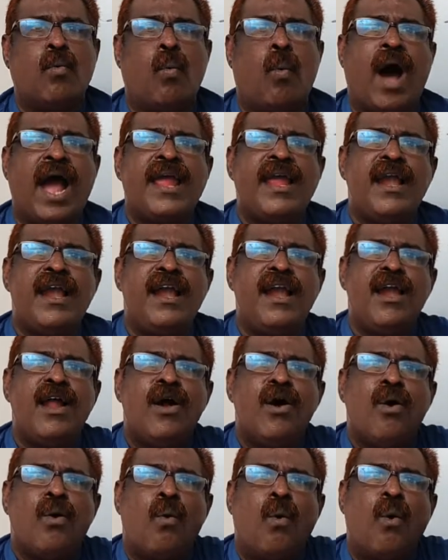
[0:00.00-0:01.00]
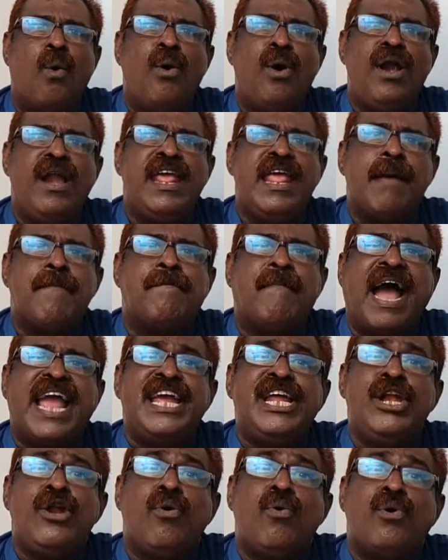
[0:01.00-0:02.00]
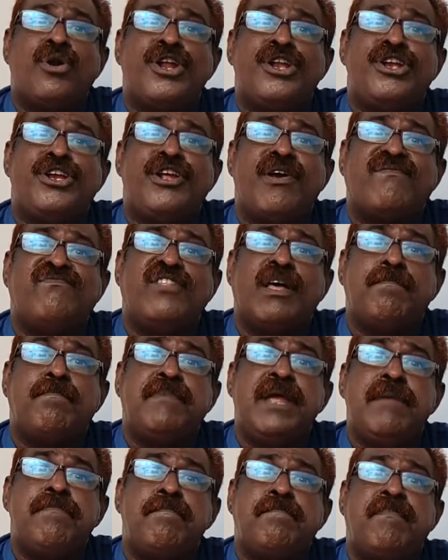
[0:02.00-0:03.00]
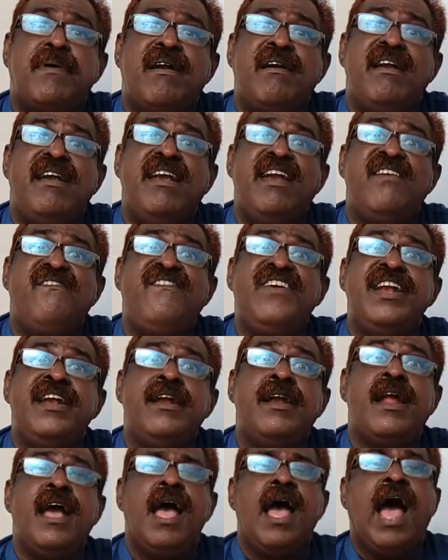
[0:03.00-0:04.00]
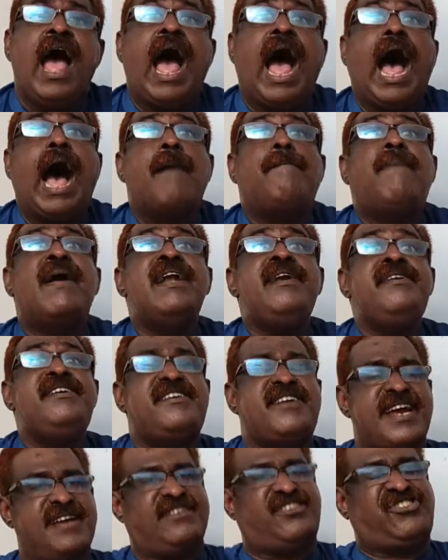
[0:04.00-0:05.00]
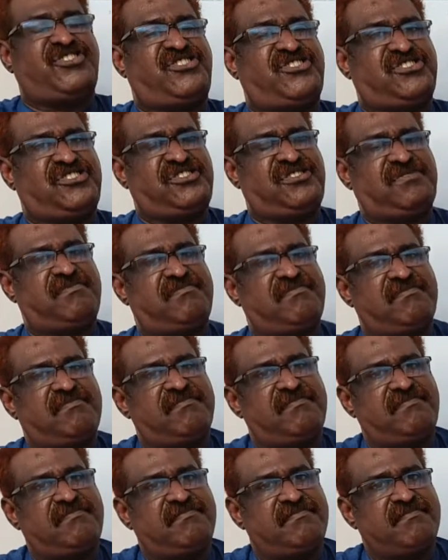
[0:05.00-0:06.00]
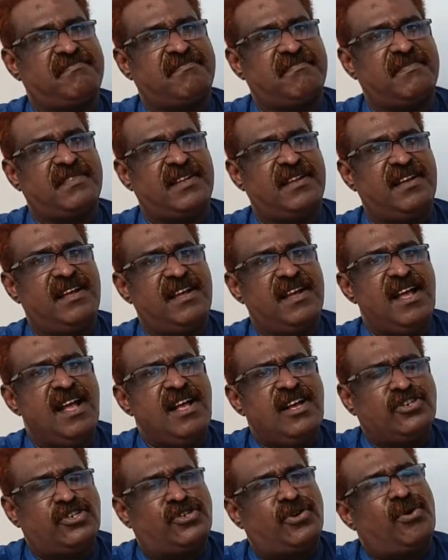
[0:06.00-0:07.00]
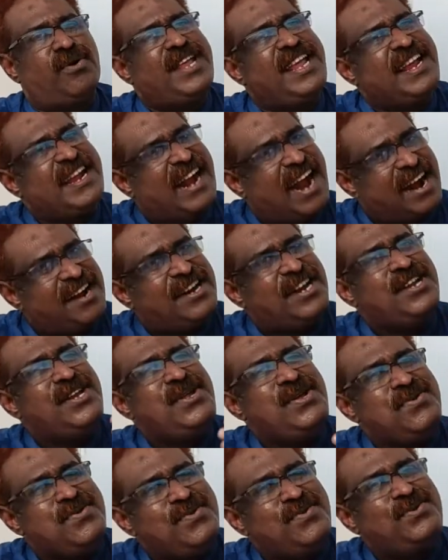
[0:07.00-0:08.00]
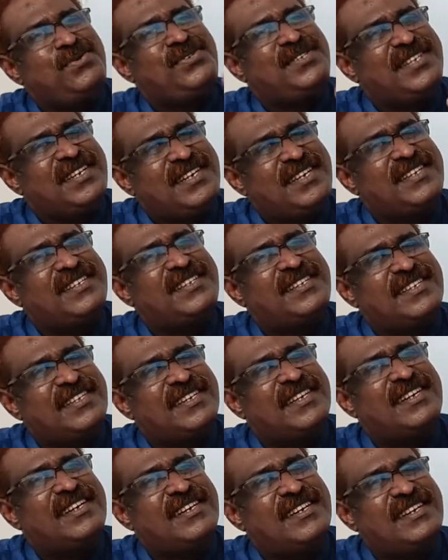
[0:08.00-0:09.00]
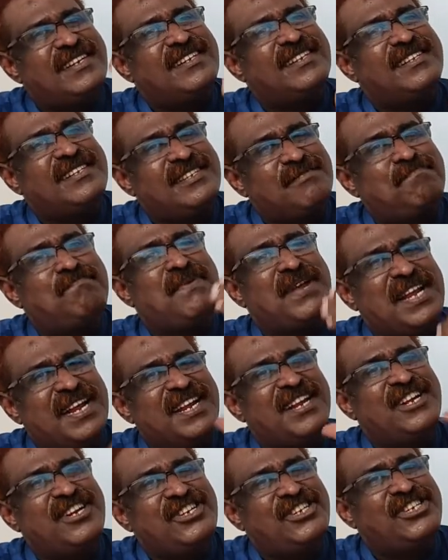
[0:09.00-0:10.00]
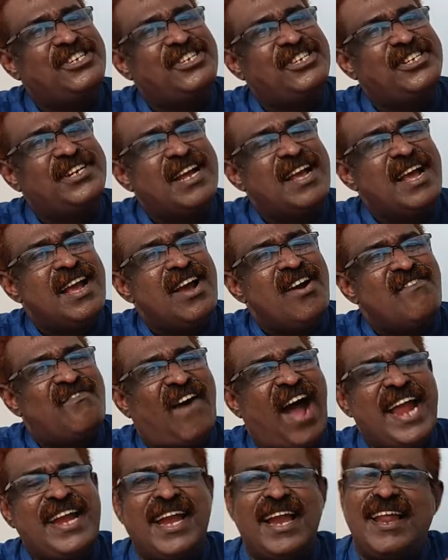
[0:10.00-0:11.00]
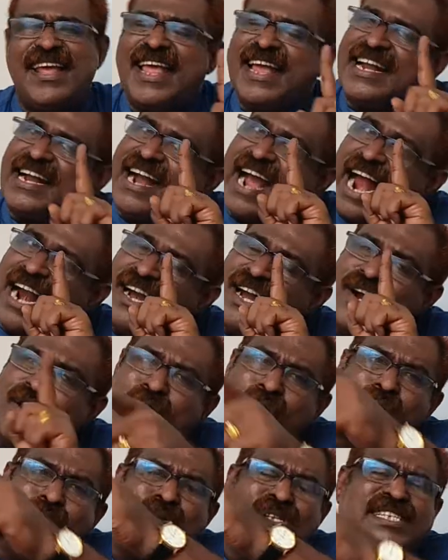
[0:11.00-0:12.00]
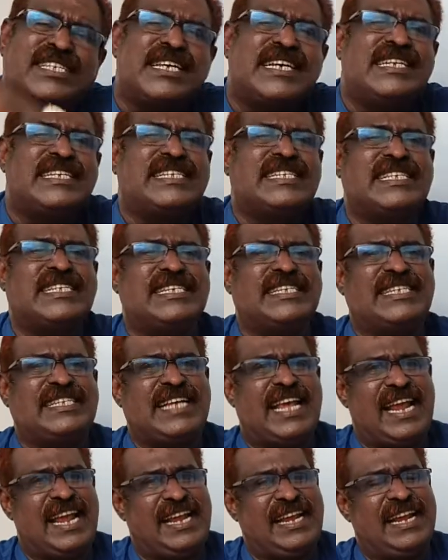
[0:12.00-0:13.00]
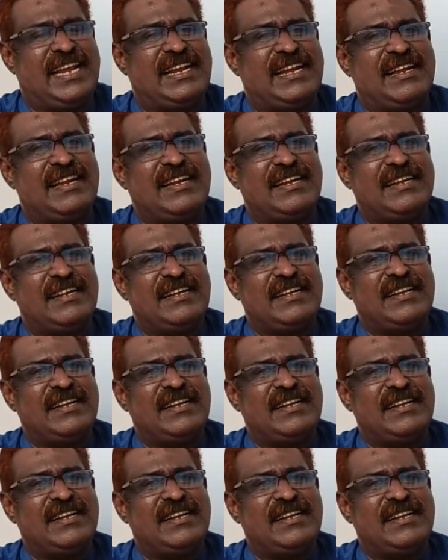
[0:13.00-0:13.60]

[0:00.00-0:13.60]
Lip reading: while only a minority of the people live in abundance. So he continues his speech. Finally, he concludes his saying,